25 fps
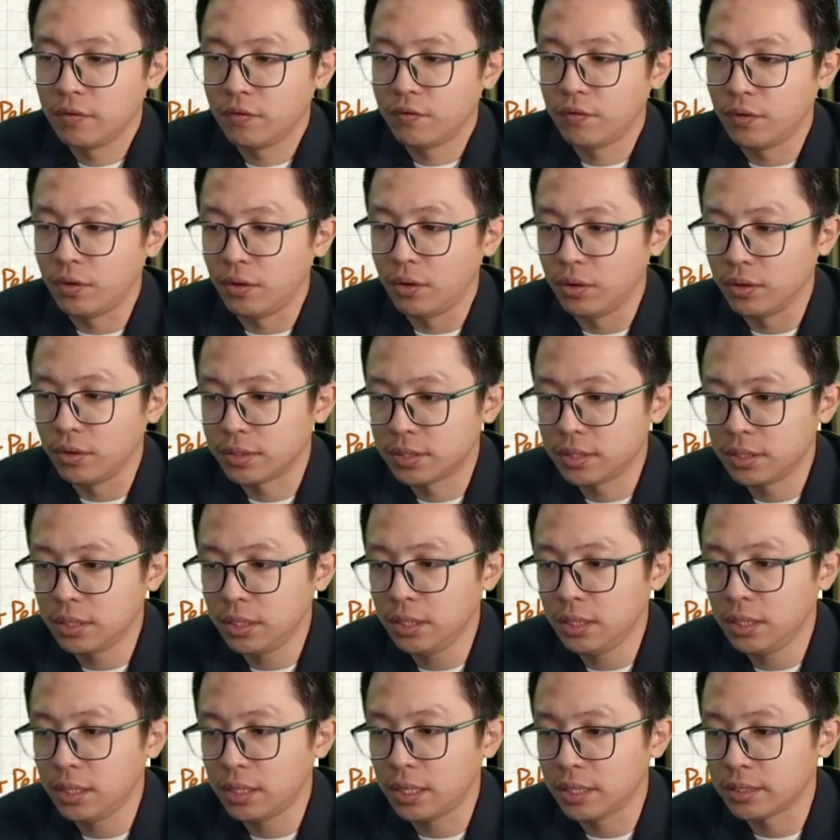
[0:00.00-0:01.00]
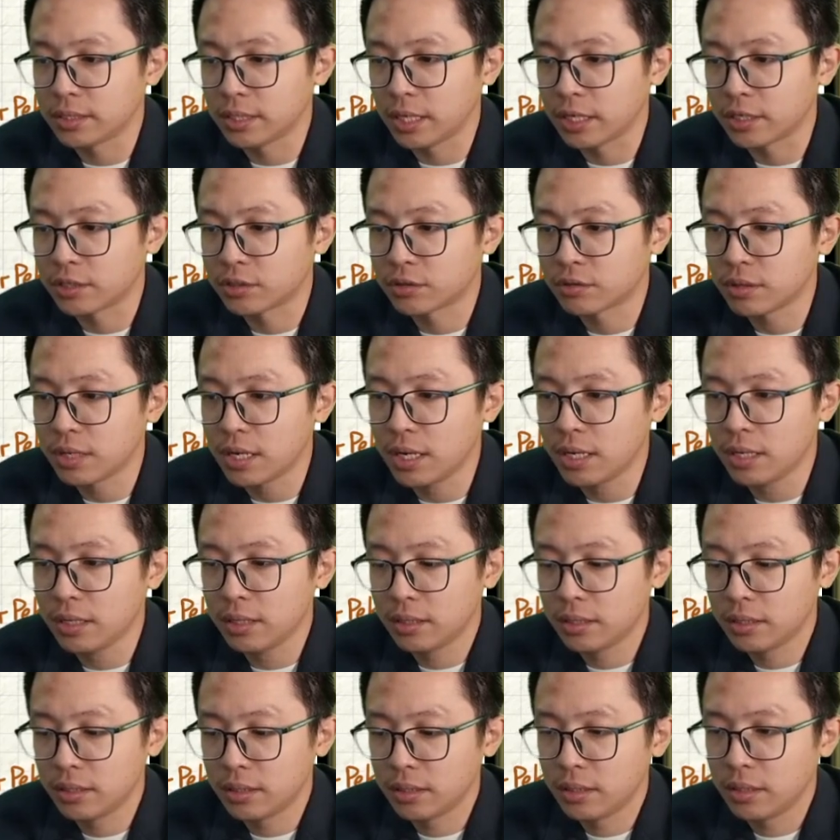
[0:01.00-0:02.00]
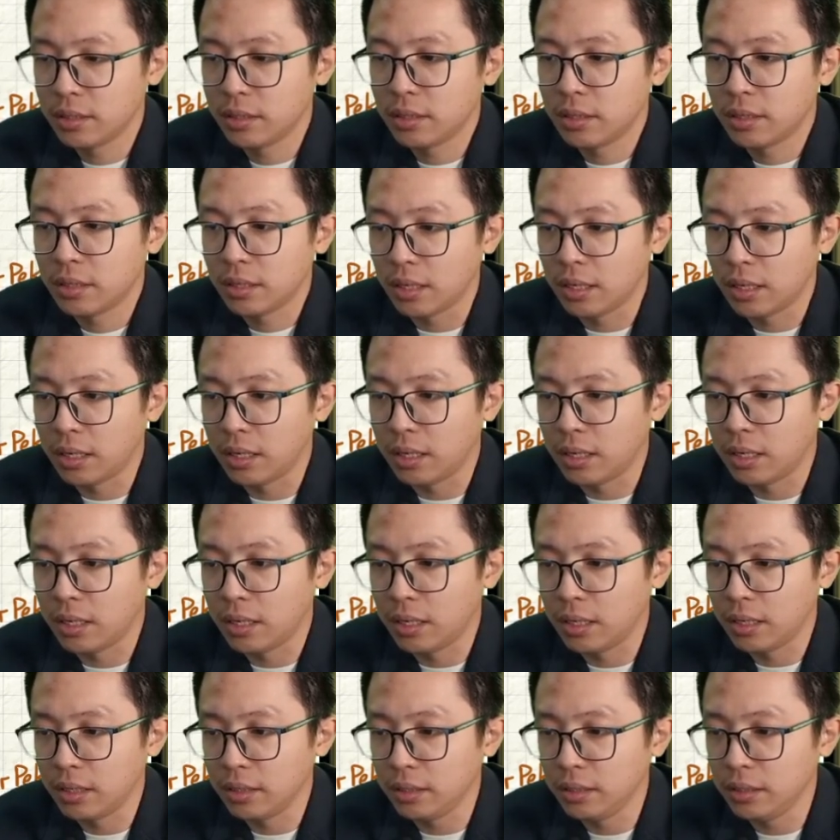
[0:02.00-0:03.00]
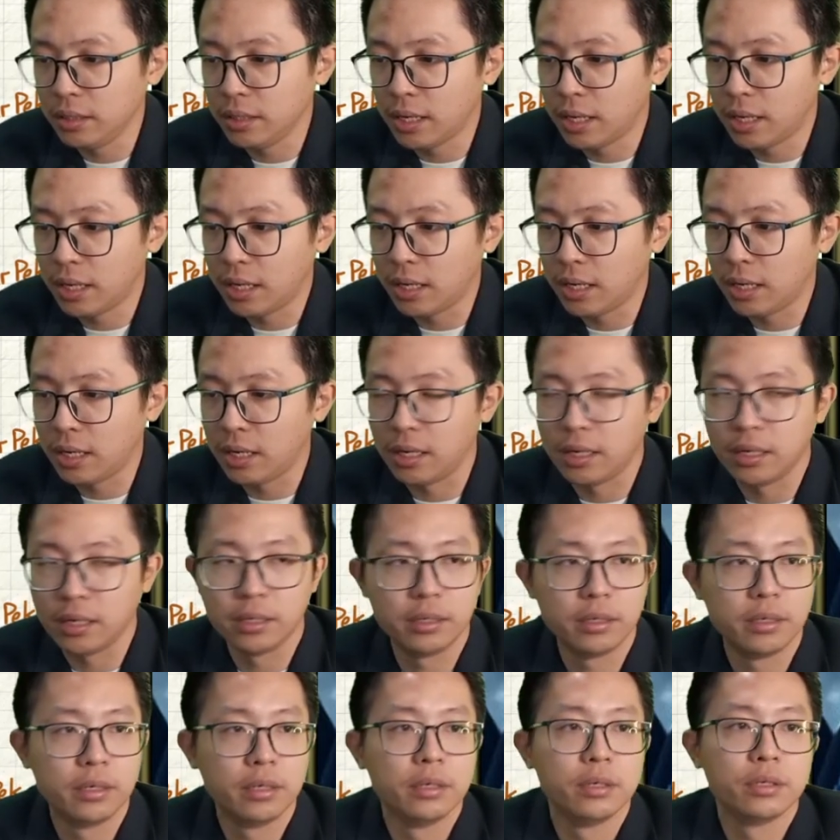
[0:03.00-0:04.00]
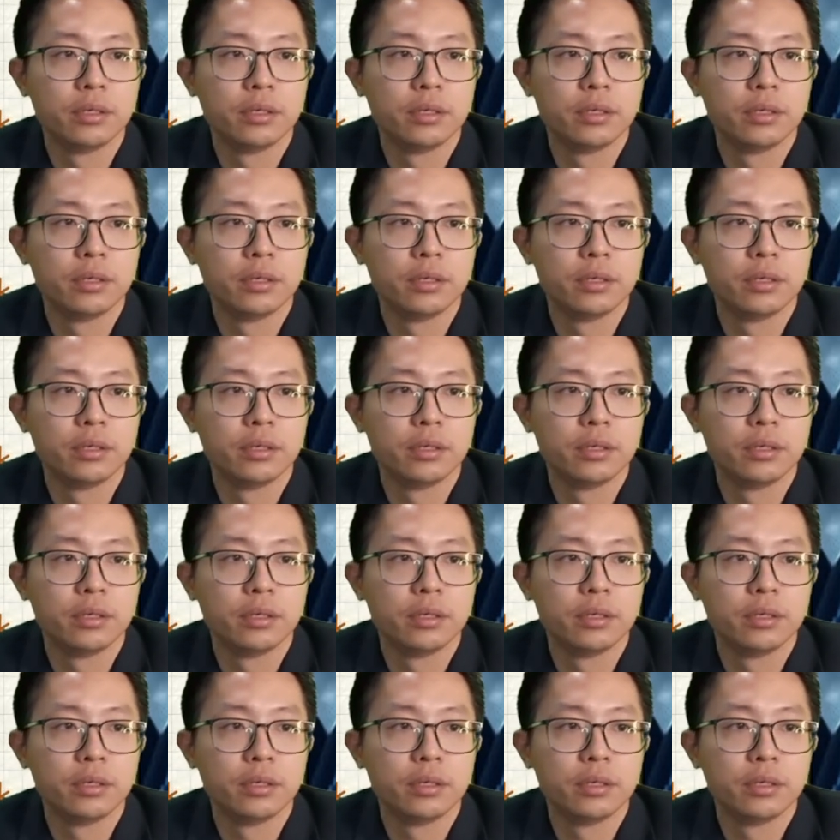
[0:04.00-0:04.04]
For C, it has extra ER.